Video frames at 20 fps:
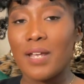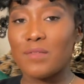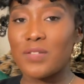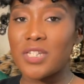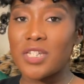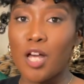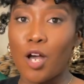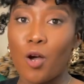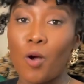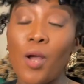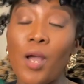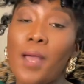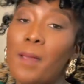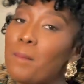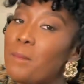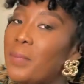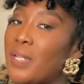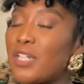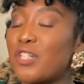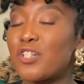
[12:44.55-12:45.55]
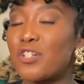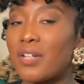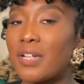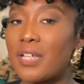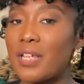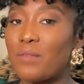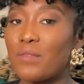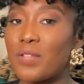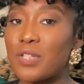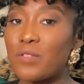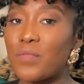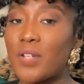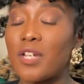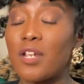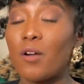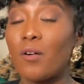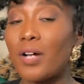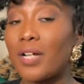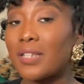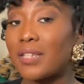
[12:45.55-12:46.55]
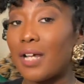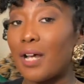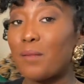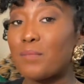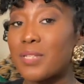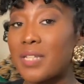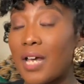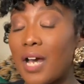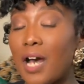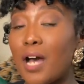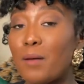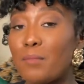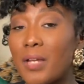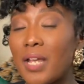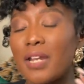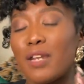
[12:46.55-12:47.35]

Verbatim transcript: If so, be sure to give this video a thumbs up.